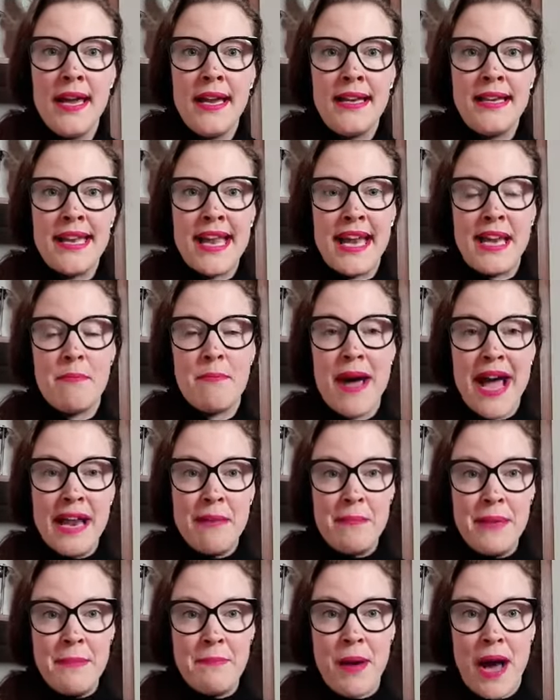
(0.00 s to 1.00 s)
that might
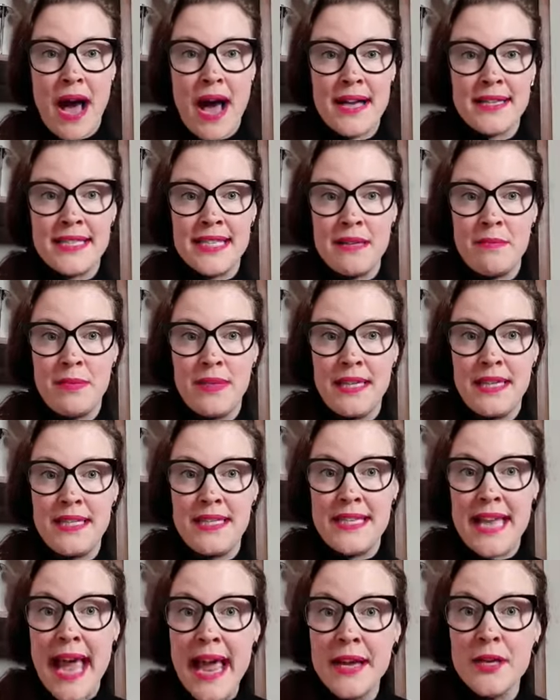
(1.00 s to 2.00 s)
be possibly
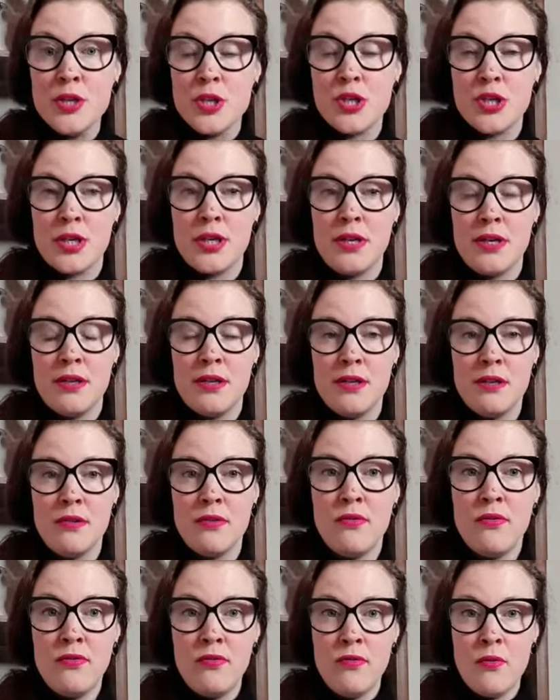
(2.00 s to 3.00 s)
danger
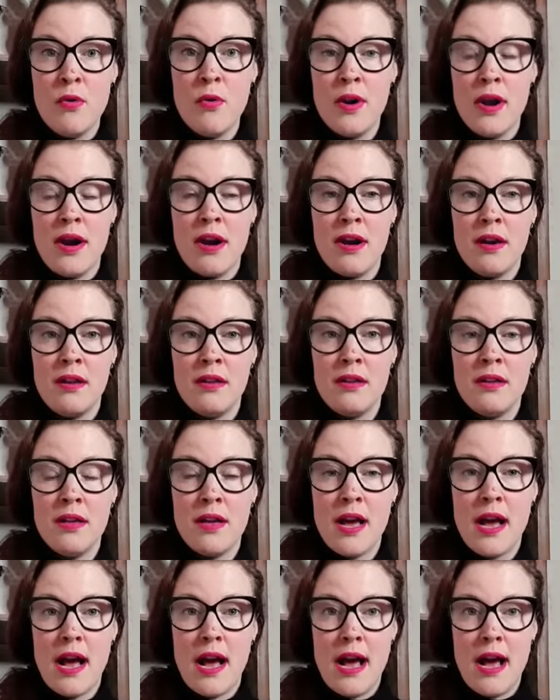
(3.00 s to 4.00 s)
for
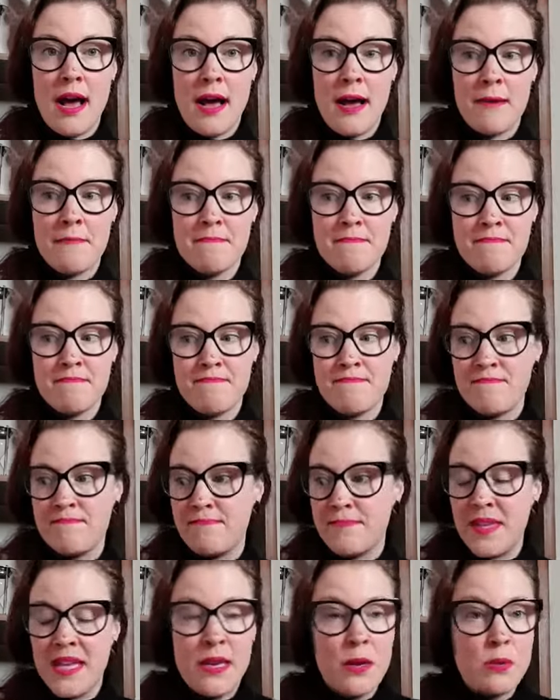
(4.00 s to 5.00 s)
um,
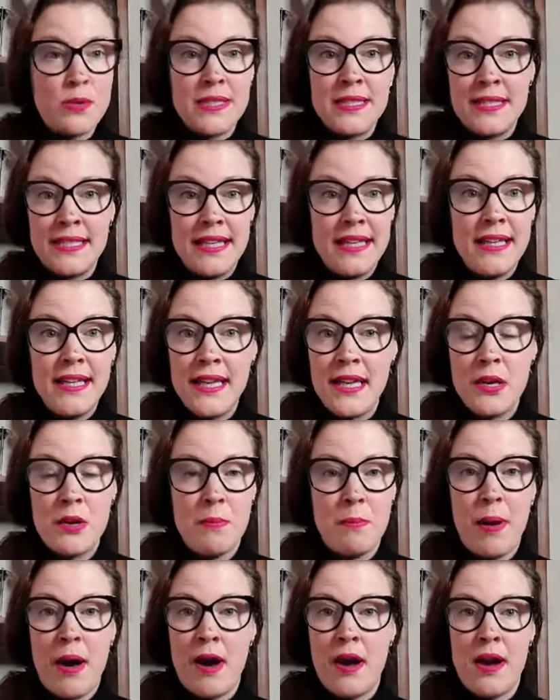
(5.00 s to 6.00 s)
you know stealing your
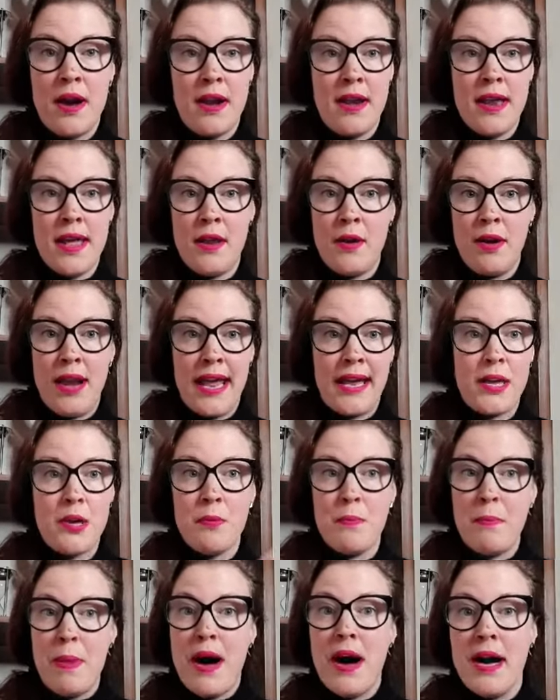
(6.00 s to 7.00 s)
partner or like your
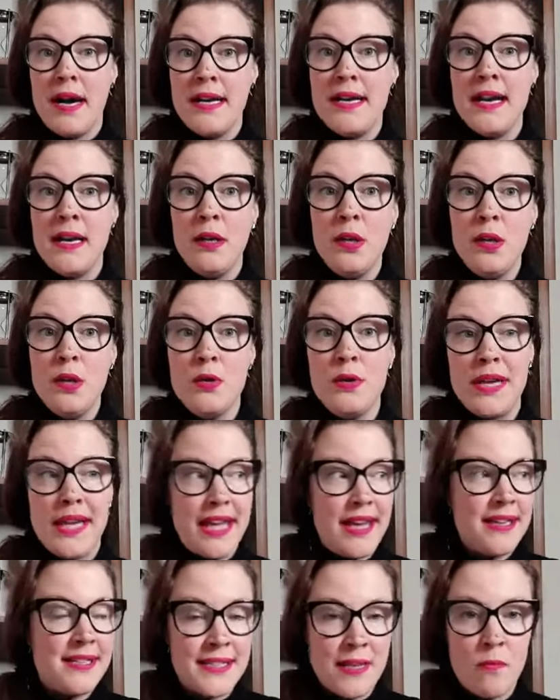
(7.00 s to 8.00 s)
partner
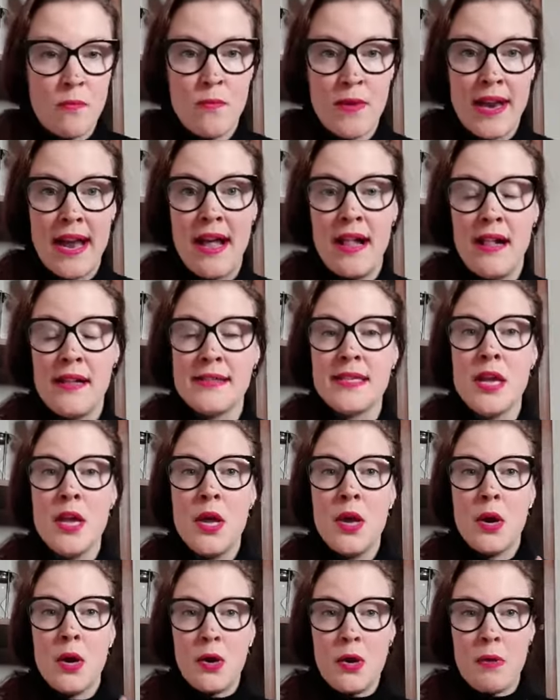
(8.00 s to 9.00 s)
looking somewhere else
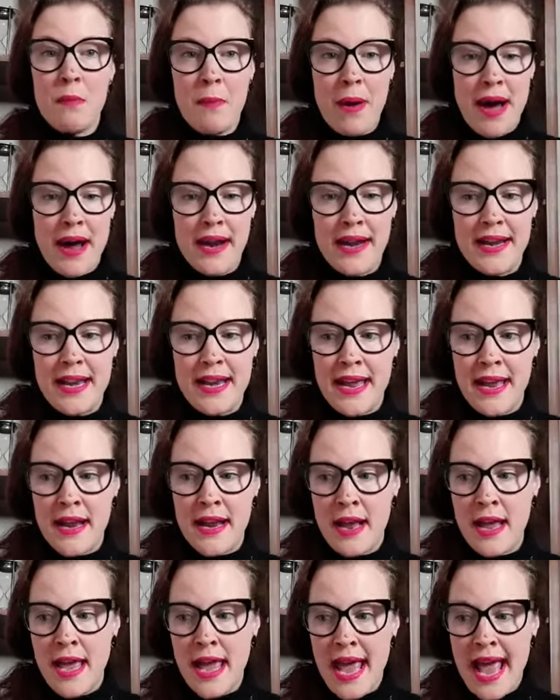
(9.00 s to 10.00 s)
or your partner
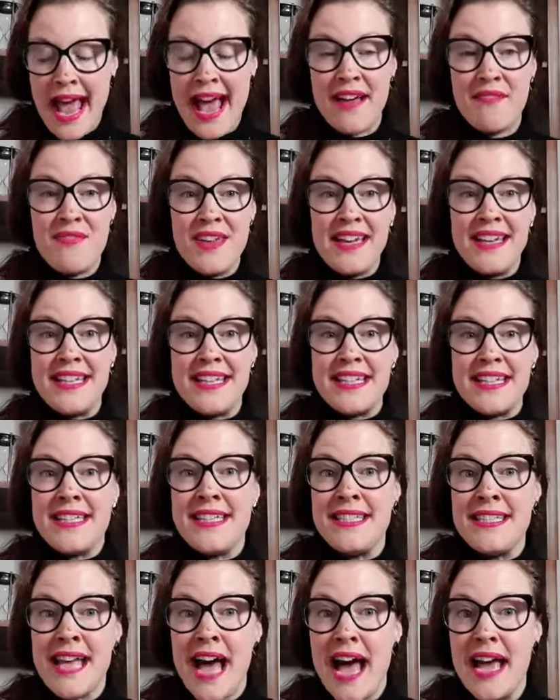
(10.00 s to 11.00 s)
having
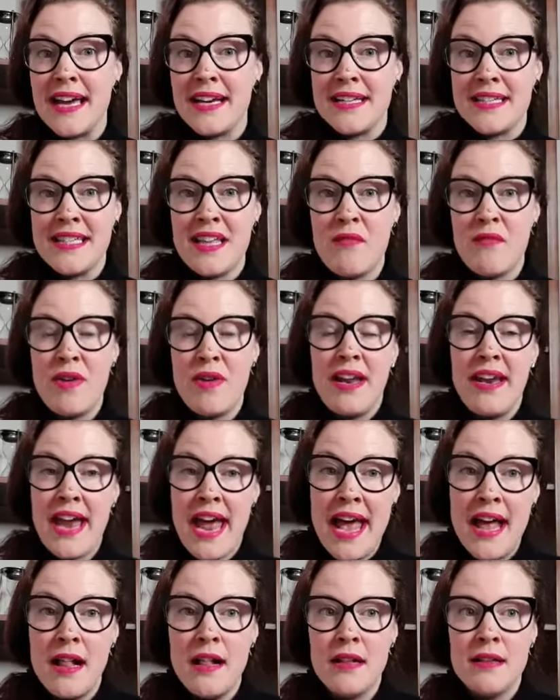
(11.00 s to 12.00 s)
desire somewhere
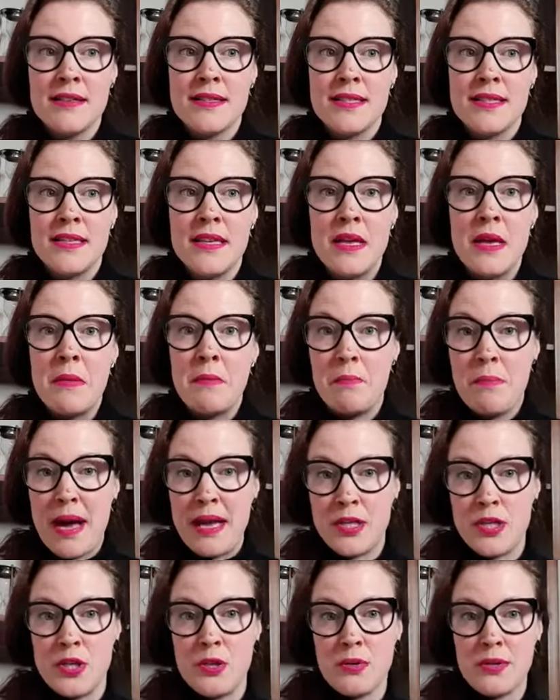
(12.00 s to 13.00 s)
else
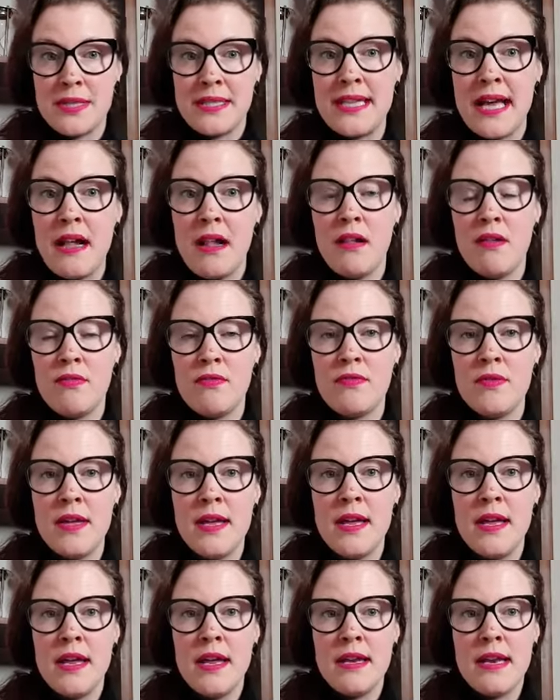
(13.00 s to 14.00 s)
but yourself
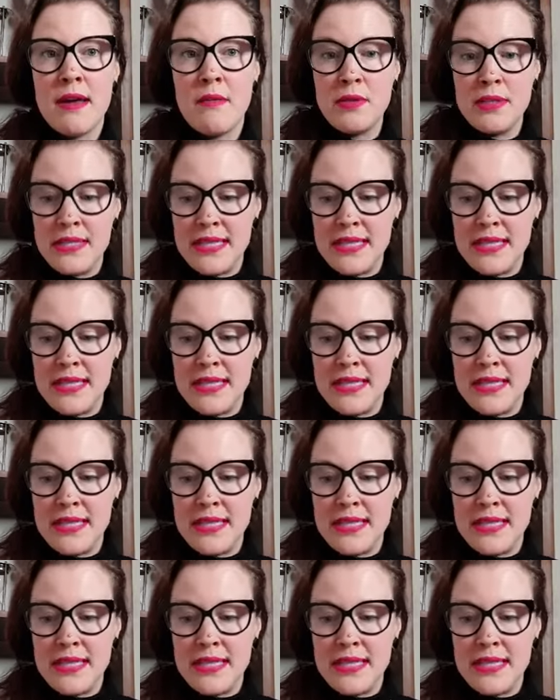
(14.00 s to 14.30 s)
that was